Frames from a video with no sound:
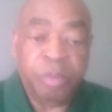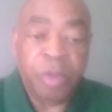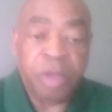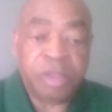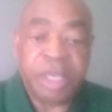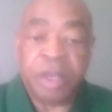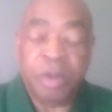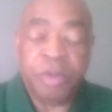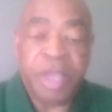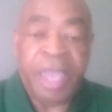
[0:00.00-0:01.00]
take
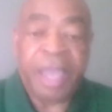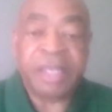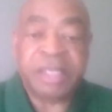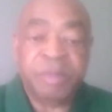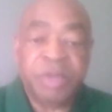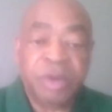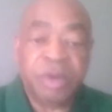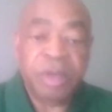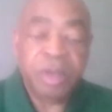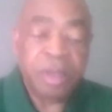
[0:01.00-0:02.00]
on the academic
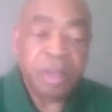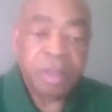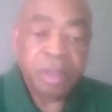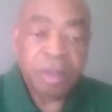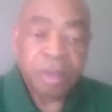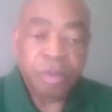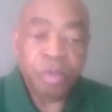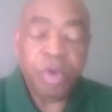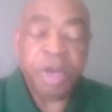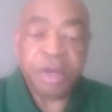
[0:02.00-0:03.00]

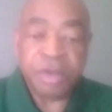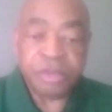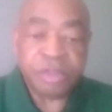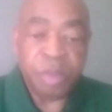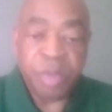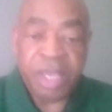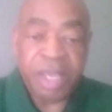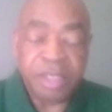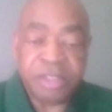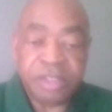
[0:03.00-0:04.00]
rigors or
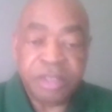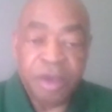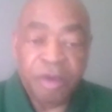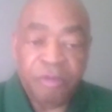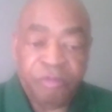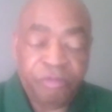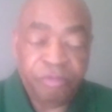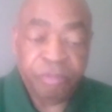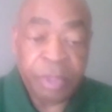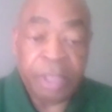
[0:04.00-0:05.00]
demands of
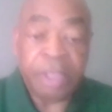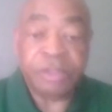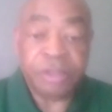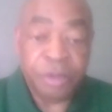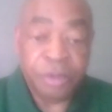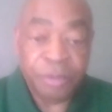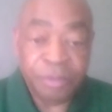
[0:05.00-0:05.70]
any school,